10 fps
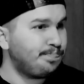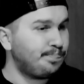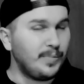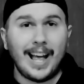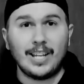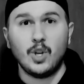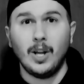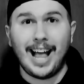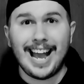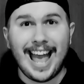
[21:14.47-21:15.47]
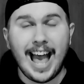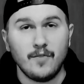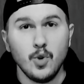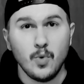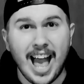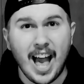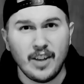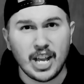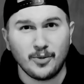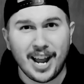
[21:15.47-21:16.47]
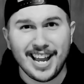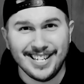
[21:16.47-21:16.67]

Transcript: that's all I have. You have a great